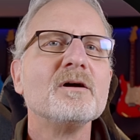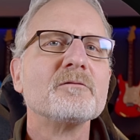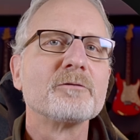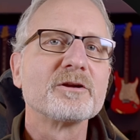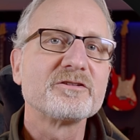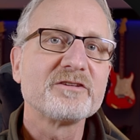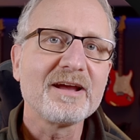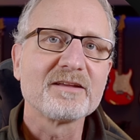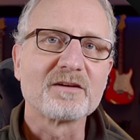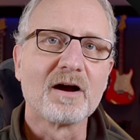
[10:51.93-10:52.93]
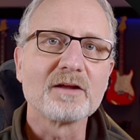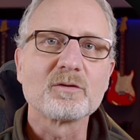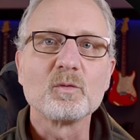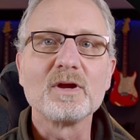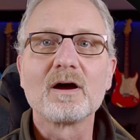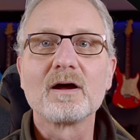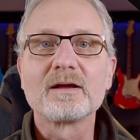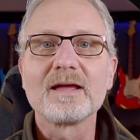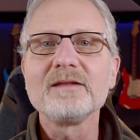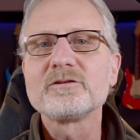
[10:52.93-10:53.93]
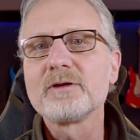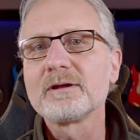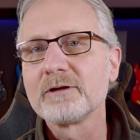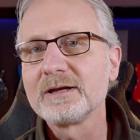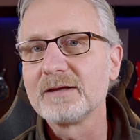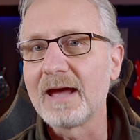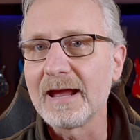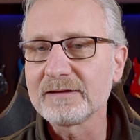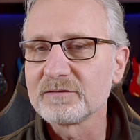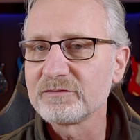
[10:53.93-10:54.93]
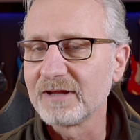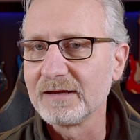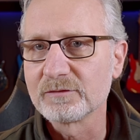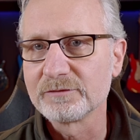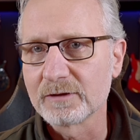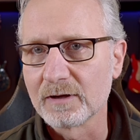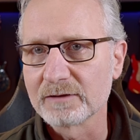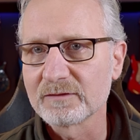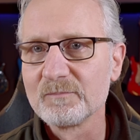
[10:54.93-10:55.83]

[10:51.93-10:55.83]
For the second card, we are again triggering the active state of the card.